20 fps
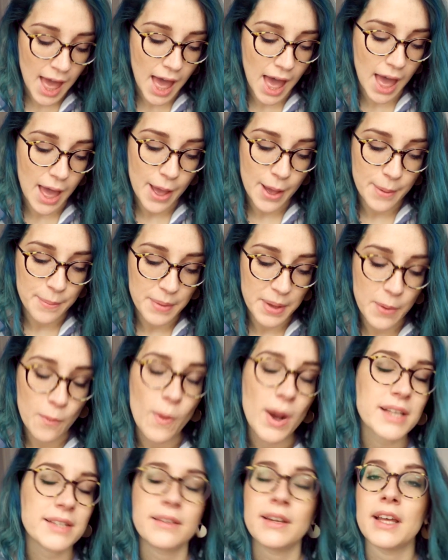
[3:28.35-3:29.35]
it
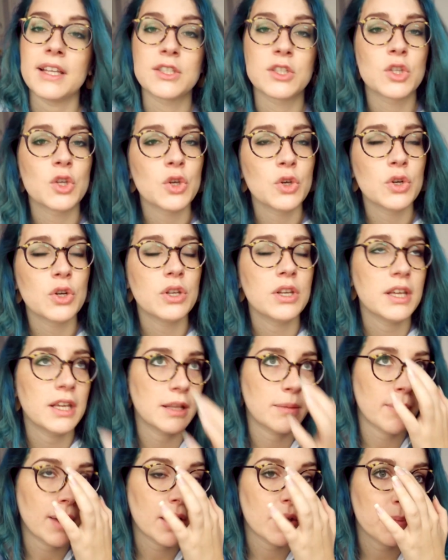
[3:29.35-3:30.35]
wasn't as good,
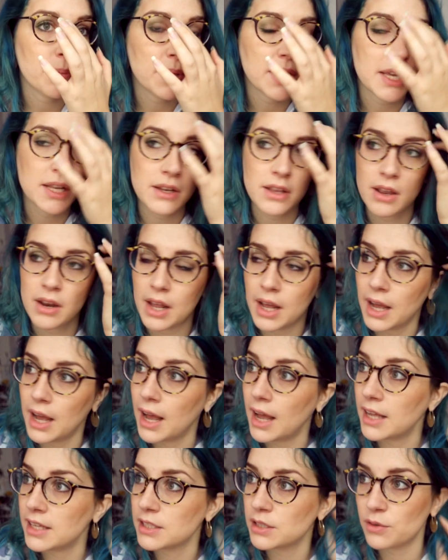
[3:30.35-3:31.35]
in my opinion,
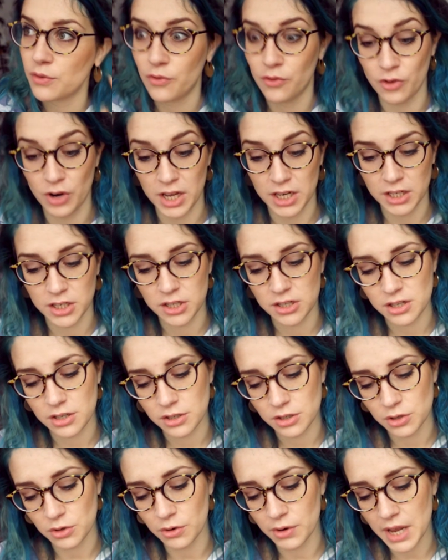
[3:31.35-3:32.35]
as French
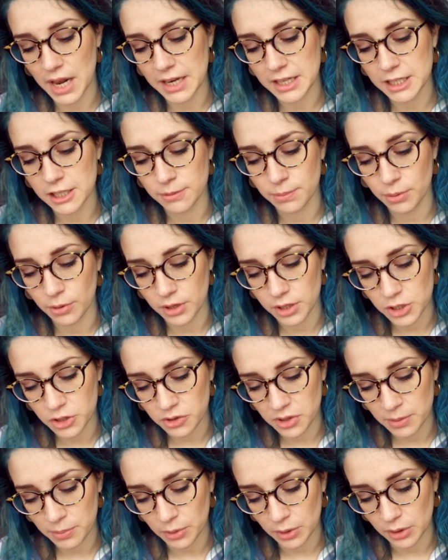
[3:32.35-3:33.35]
surrealist
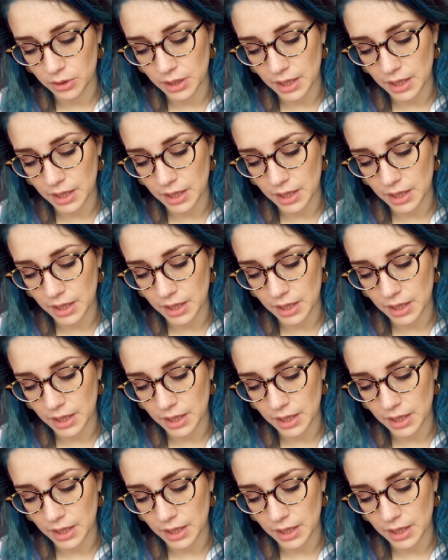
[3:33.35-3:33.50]
poetry, but